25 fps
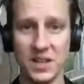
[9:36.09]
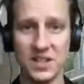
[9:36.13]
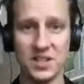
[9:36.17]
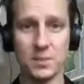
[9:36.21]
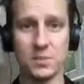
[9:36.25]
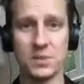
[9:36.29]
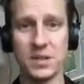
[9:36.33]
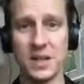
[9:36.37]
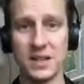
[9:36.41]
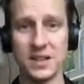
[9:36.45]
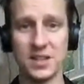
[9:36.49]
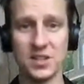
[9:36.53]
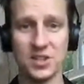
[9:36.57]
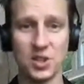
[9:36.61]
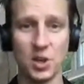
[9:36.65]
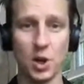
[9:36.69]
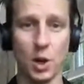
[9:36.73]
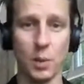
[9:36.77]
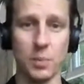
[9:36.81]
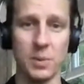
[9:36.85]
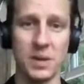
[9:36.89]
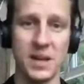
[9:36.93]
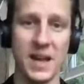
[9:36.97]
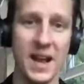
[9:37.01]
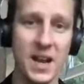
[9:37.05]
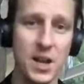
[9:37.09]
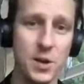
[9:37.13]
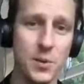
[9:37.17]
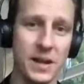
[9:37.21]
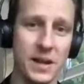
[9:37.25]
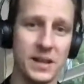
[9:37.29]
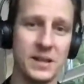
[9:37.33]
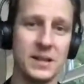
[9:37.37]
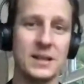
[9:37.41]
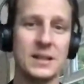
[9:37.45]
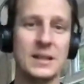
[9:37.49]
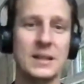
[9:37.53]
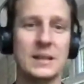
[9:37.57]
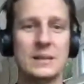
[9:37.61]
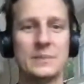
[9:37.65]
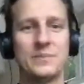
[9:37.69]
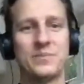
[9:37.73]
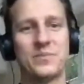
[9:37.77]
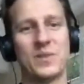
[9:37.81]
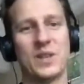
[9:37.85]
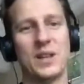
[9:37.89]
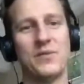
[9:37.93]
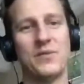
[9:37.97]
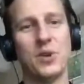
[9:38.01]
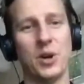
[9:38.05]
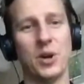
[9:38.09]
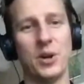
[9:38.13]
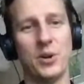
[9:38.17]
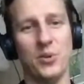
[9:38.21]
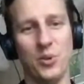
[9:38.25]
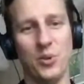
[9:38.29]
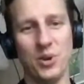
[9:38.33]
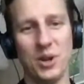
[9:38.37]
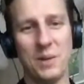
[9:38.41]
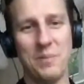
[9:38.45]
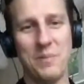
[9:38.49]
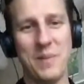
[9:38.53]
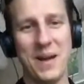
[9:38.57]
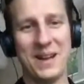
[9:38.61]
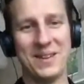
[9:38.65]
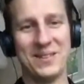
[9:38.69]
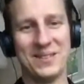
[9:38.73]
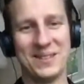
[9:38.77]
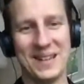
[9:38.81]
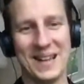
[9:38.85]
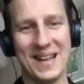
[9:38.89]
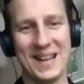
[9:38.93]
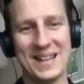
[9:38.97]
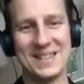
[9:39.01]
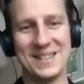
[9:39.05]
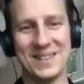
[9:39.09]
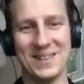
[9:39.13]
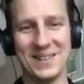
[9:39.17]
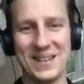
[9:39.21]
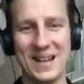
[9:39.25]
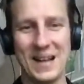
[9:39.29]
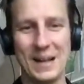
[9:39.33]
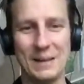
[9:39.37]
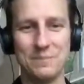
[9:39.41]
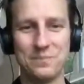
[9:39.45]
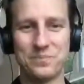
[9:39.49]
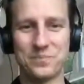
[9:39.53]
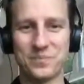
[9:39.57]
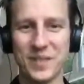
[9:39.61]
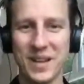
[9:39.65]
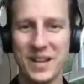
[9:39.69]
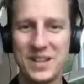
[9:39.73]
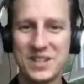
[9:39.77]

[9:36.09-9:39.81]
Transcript: Let's update this copy. Anyway, they've got it all at BetOnline.net.